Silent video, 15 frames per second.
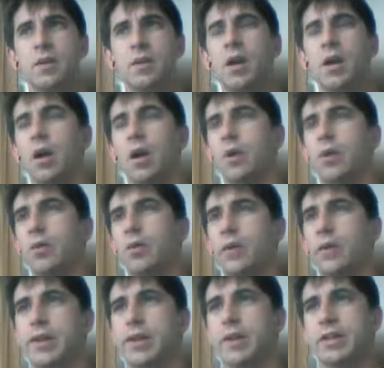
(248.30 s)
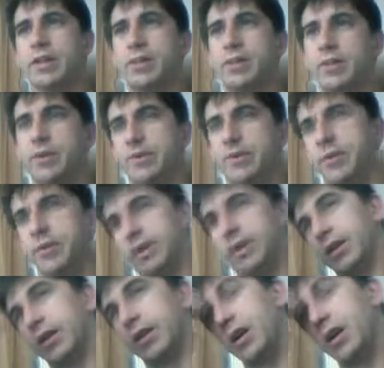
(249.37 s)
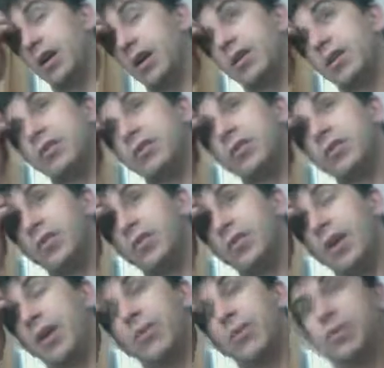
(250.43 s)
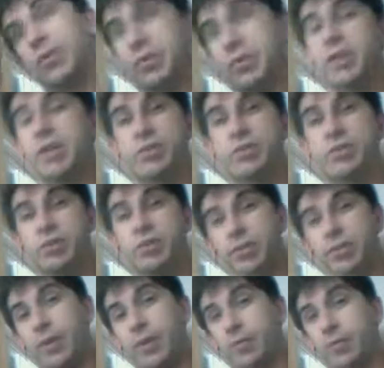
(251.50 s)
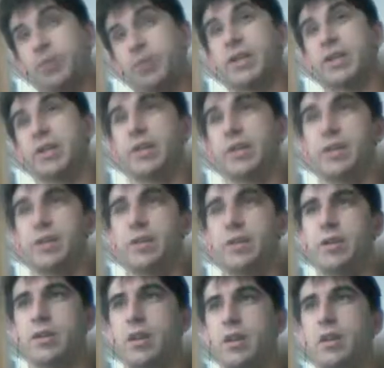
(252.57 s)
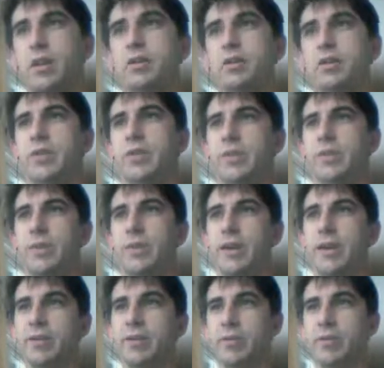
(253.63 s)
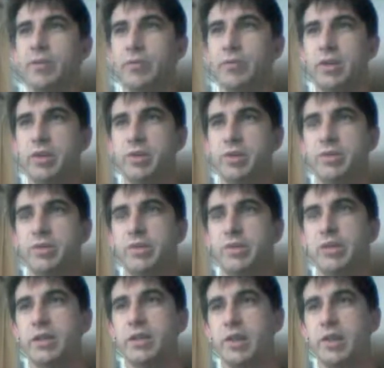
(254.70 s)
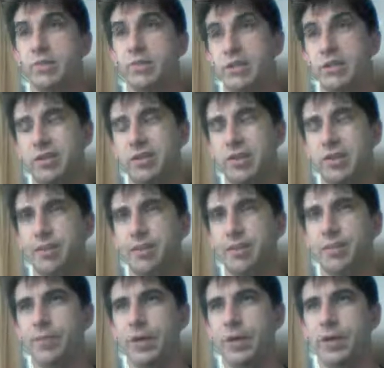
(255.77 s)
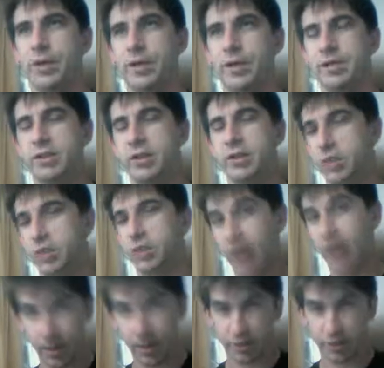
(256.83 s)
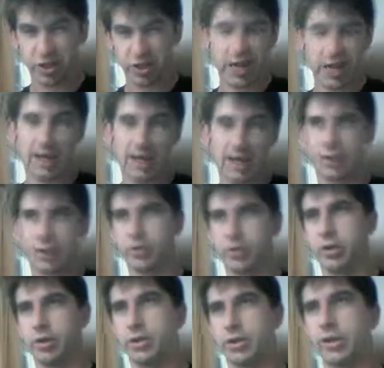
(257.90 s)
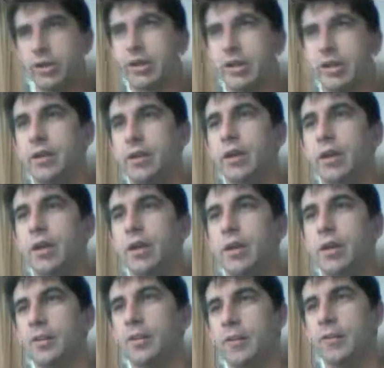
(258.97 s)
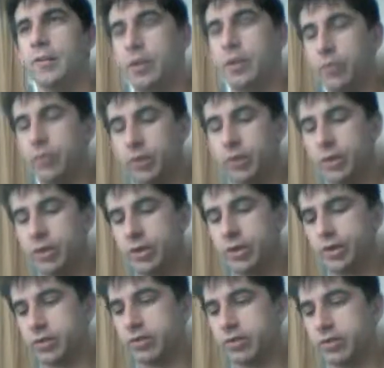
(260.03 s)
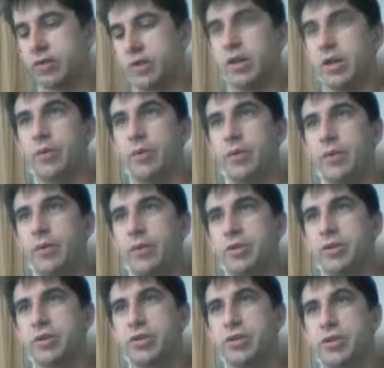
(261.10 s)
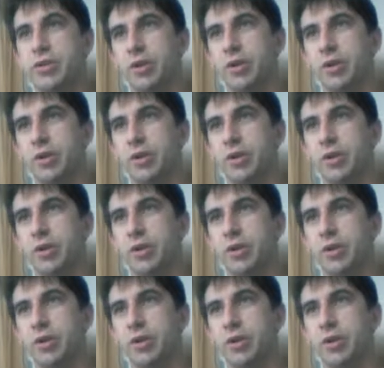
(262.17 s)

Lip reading: Oh, I think I see what I was doing. So I want to rotate a certain amount per second. So that's why I have the rotation speed times delta time. That's essentially how much can I turn in a second. Then what I want to do is I want to make sure